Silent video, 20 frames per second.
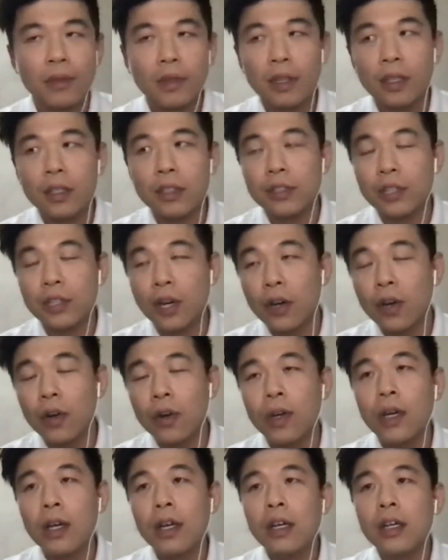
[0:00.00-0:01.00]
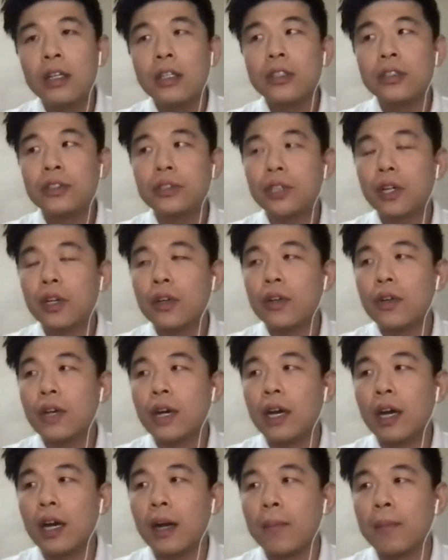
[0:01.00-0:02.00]
So
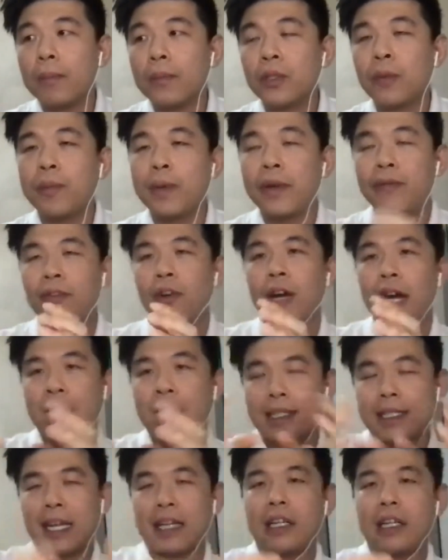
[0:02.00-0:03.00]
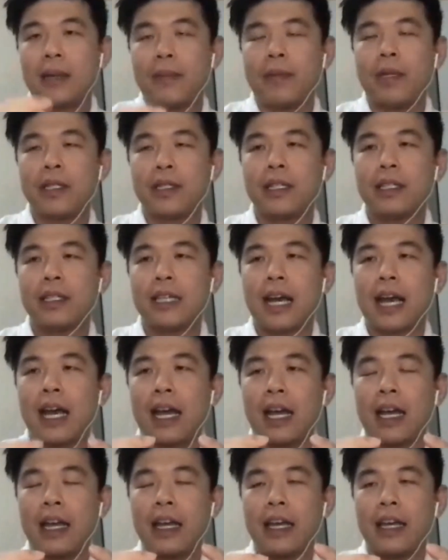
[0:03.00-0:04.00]
before I started the business,
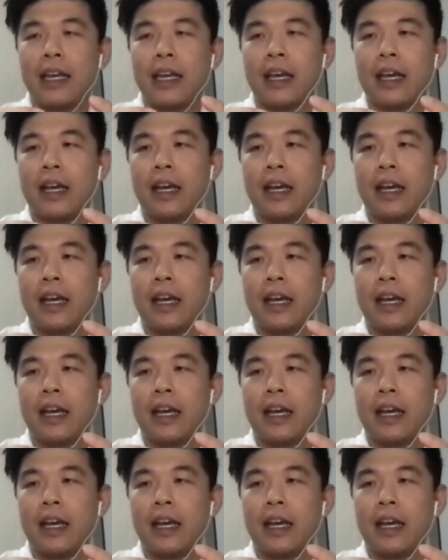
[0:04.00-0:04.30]
I